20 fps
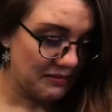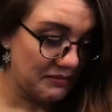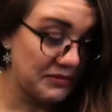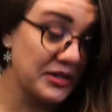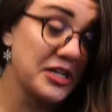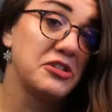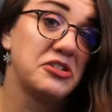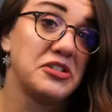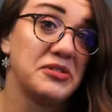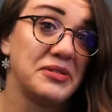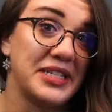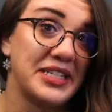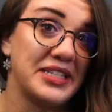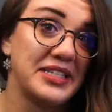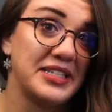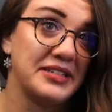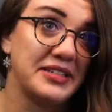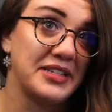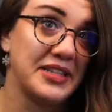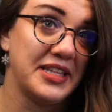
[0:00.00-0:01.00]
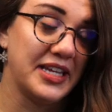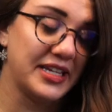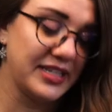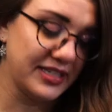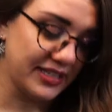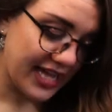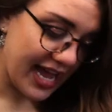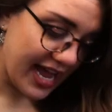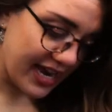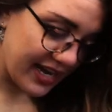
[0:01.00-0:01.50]
Not sure what that says. I think
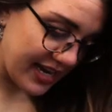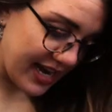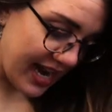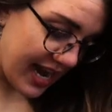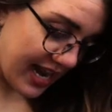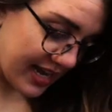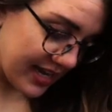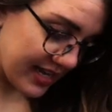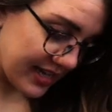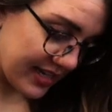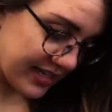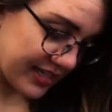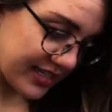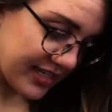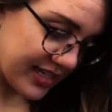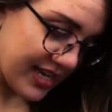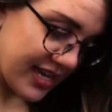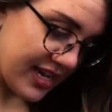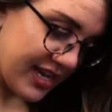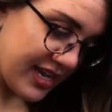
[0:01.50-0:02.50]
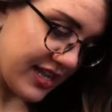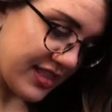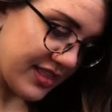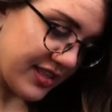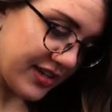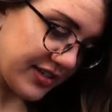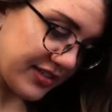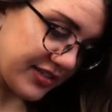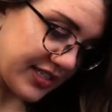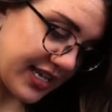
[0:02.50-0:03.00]
it's Latin. And
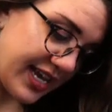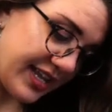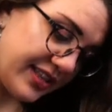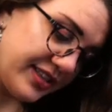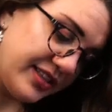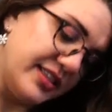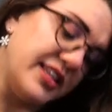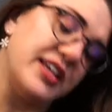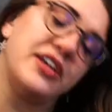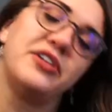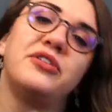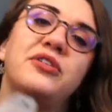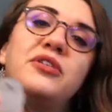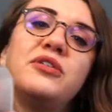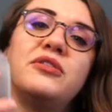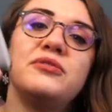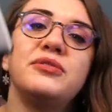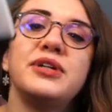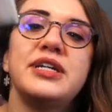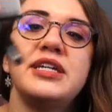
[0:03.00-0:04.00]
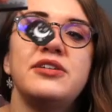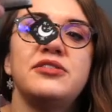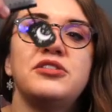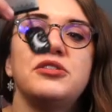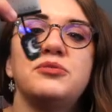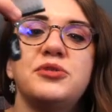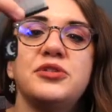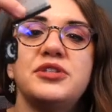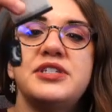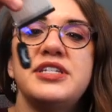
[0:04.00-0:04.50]
there's a little
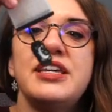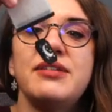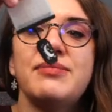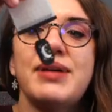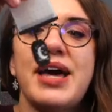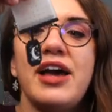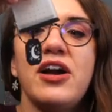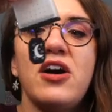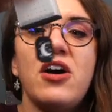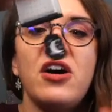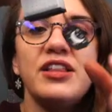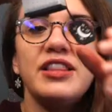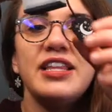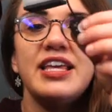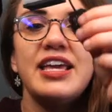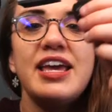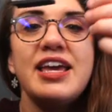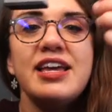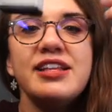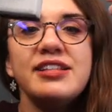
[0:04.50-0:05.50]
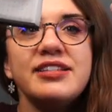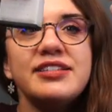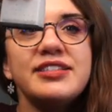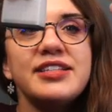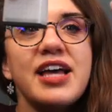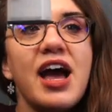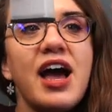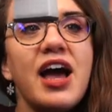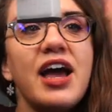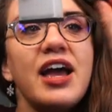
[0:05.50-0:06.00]
reusable tea bag on the
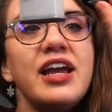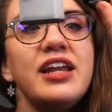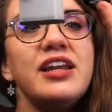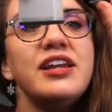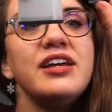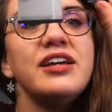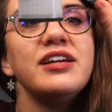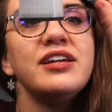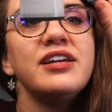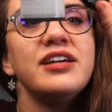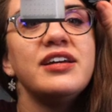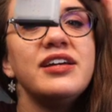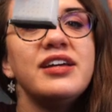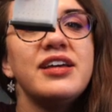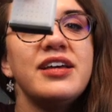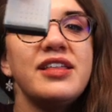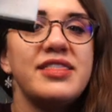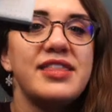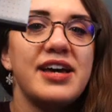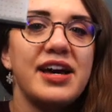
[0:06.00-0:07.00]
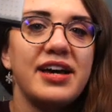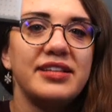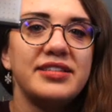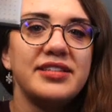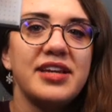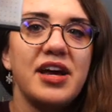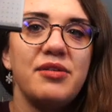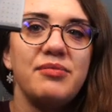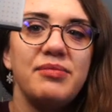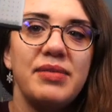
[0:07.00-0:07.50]
inside.
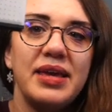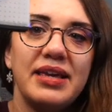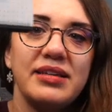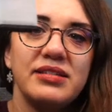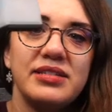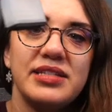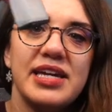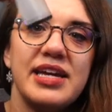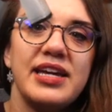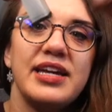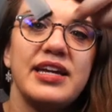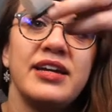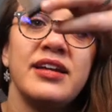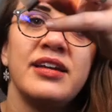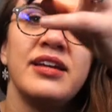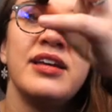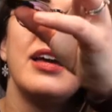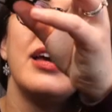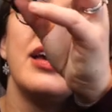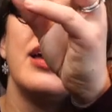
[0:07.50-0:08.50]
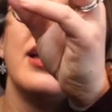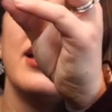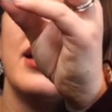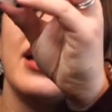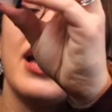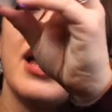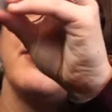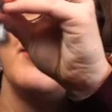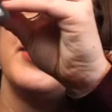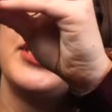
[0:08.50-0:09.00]
That's amazing.
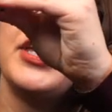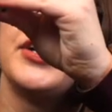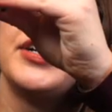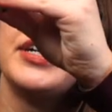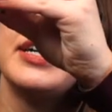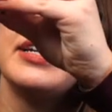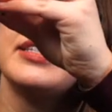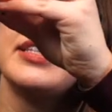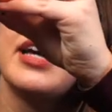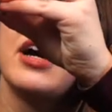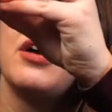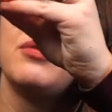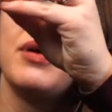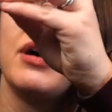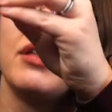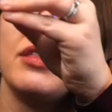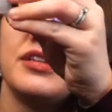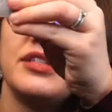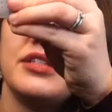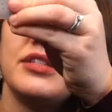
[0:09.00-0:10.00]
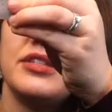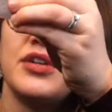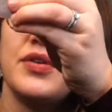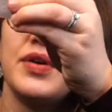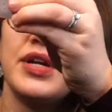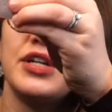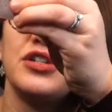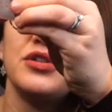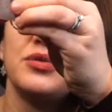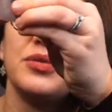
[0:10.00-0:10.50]
I'm curious how well this is
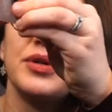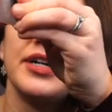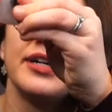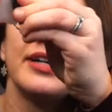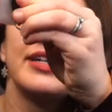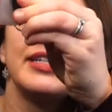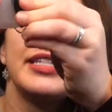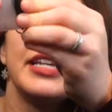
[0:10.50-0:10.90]
going to work.